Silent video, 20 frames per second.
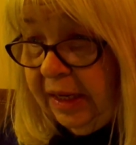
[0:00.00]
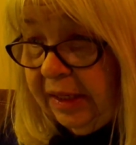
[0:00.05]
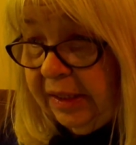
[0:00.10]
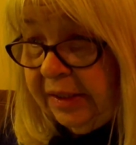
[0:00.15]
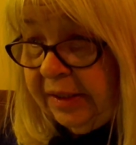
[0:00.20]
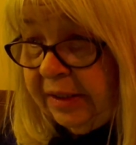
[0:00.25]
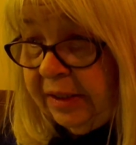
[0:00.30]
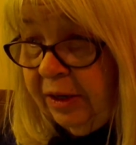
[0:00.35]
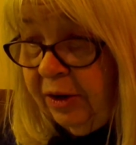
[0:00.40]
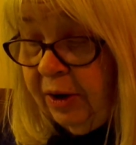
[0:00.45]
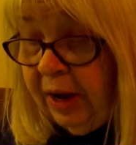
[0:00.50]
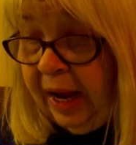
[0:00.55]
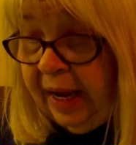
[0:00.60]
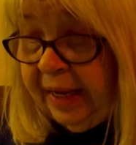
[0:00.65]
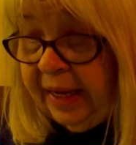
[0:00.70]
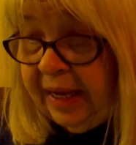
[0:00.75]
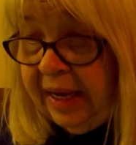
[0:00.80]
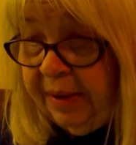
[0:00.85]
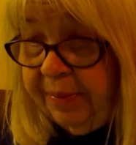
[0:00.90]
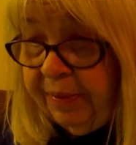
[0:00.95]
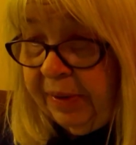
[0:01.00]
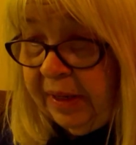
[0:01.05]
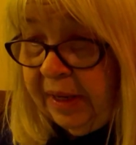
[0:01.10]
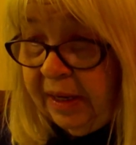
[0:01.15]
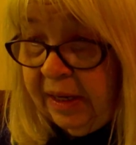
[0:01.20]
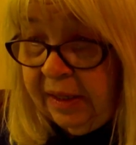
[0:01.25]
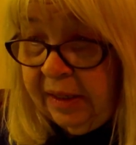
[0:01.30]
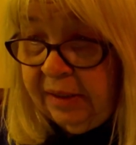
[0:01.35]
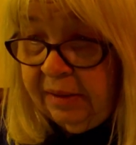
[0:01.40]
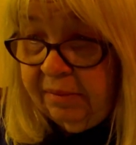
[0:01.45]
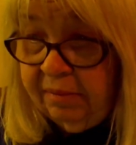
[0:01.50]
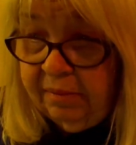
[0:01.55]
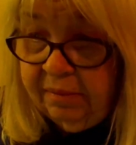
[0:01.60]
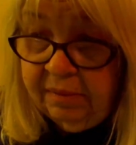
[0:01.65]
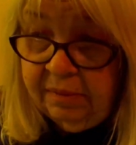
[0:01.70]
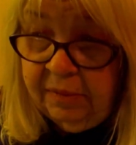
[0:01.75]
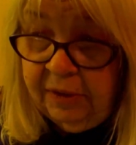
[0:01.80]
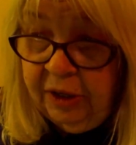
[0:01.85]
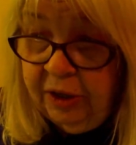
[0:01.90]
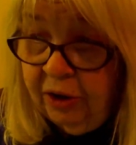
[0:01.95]
So I keep a, a
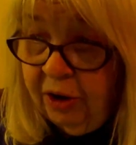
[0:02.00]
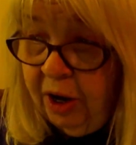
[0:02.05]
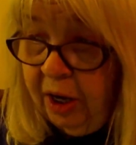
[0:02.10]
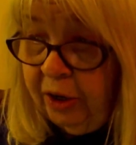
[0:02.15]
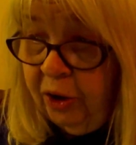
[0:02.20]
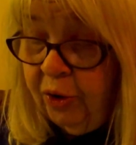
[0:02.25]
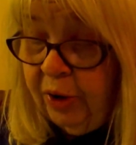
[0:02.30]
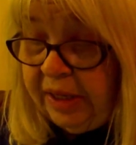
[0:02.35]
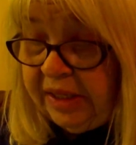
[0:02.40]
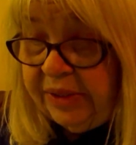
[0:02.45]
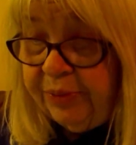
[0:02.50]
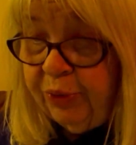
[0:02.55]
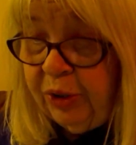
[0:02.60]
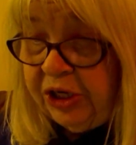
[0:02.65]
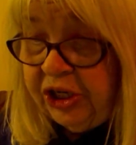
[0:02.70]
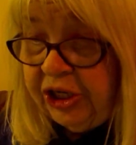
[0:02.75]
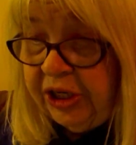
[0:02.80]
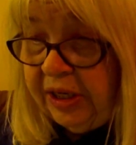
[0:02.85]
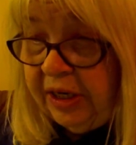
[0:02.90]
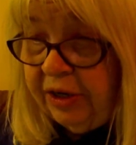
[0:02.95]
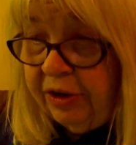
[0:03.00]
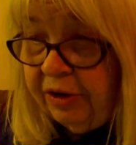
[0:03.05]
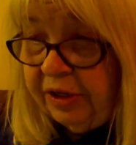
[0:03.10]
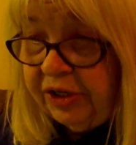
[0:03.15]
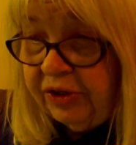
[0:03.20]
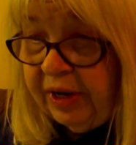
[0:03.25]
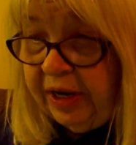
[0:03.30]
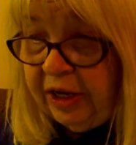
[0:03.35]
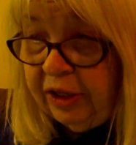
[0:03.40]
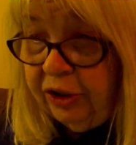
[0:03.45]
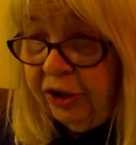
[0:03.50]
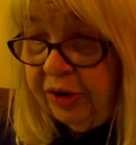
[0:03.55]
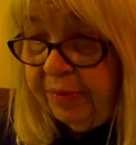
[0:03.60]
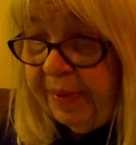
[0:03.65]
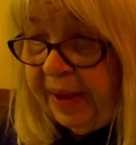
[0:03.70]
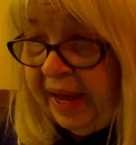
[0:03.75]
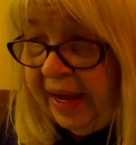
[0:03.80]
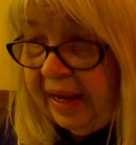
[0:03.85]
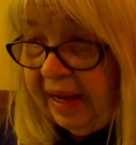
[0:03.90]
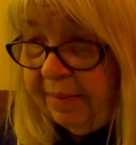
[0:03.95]
you know ongoing spreadsheet here so I can look
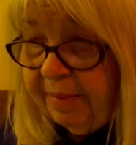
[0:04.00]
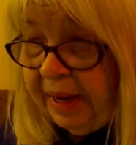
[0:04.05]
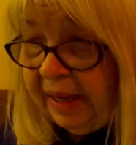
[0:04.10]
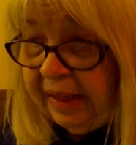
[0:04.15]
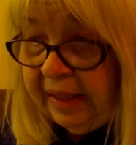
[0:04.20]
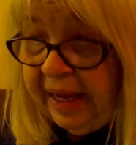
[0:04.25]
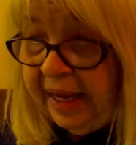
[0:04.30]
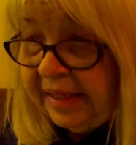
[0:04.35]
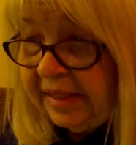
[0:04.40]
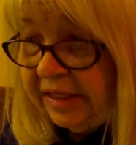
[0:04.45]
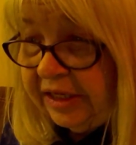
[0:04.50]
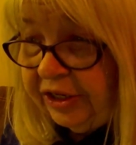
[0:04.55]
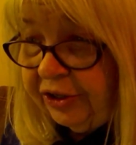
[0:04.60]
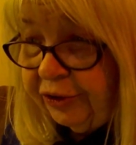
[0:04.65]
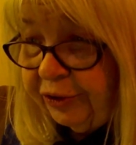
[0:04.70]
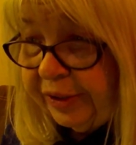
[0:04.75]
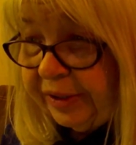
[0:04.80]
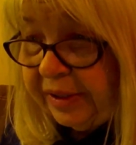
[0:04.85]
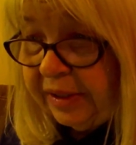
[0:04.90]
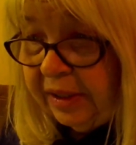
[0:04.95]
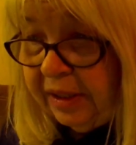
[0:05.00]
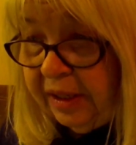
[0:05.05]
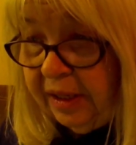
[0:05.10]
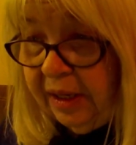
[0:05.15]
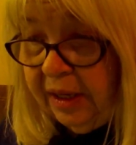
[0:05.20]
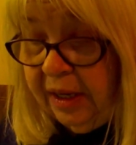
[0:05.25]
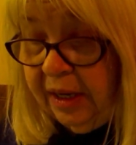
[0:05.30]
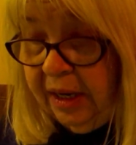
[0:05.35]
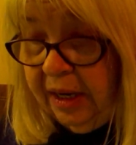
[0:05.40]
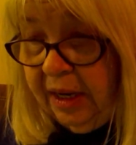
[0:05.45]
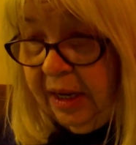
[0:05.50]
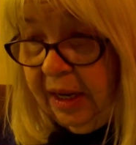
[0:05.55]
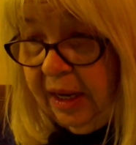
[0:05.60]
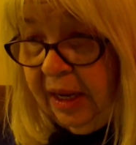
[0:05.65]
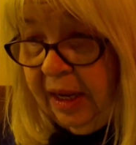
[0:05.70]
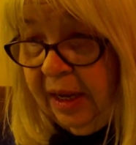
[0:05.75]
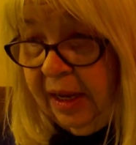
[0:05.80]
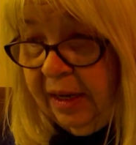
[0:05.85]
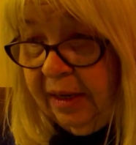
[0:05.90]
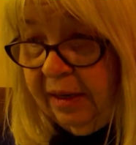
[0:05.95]
back at my last years
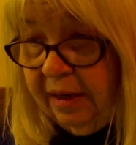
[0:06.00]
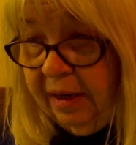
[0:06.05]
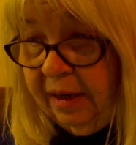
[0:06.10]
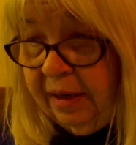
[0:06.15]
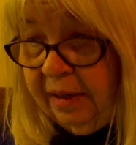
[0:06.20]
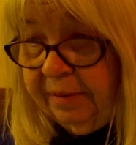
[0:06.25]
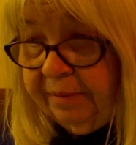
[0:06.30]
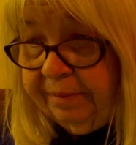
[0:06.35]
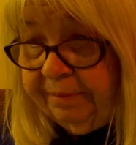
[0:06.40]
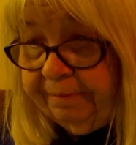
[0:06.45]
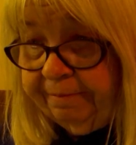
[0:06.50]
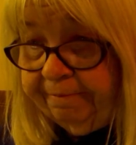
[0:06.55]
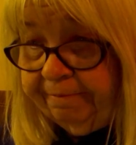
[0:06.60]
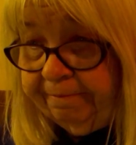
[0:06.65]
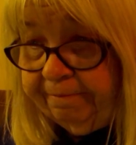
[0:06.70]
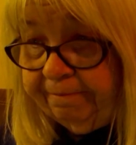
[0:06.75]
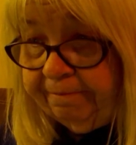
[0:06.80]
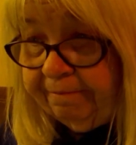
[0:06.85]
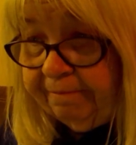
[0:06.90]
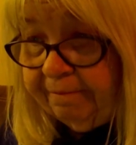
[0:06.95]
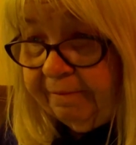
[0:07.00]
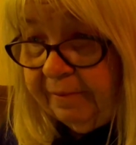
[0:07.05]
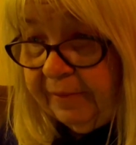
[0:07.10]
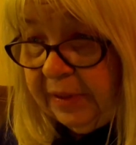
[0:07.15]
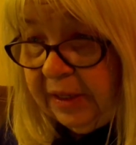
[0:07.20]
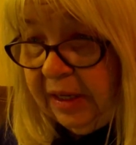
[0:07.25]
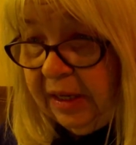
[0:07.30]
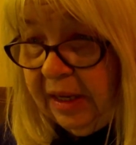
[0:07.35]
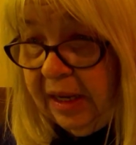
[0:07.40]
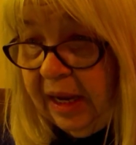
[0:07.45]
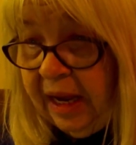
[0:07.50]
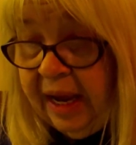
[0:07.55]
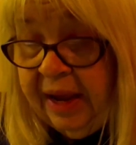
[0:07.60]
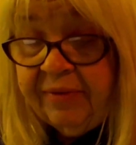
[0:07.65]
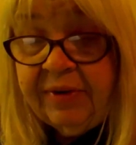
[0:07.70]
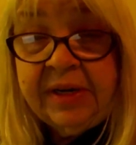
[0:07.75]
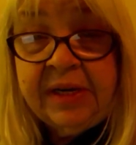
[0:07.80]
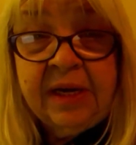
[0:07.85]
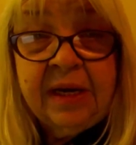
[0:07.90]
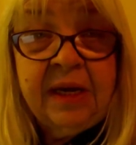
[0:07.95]
and um, I have
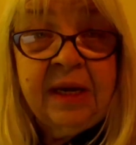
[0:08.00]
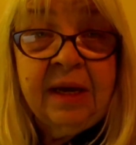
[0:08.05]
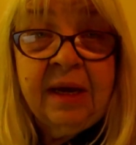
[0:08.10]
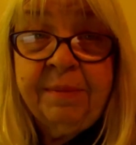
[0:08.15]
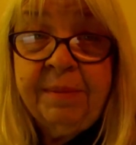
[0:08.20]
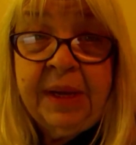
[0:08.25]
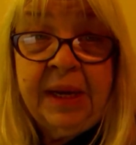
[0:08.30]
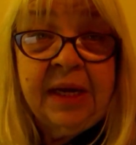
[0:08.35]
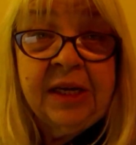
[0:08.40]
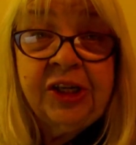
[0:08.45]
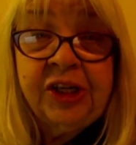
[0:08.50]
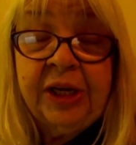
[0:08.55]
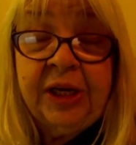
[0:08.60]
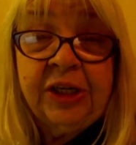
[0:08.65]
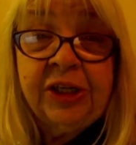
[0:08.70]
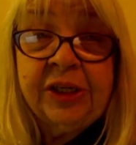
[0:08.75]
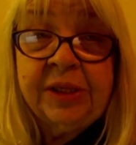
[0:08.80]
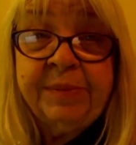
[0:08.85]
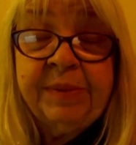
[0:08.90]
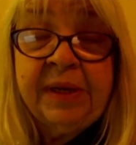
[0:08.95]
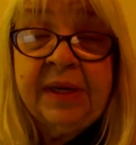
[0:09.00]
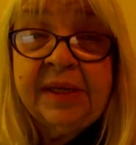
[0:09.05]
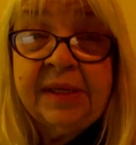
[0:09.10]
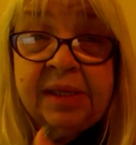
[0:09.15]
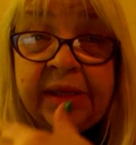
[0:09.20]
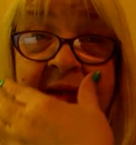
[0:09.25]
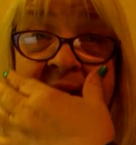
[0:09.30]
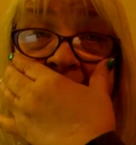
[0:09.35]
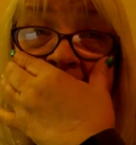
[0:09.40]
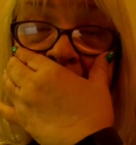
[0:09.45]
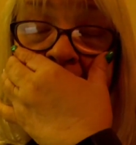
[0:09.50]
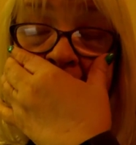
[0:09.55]
to tell you I'm making changes because this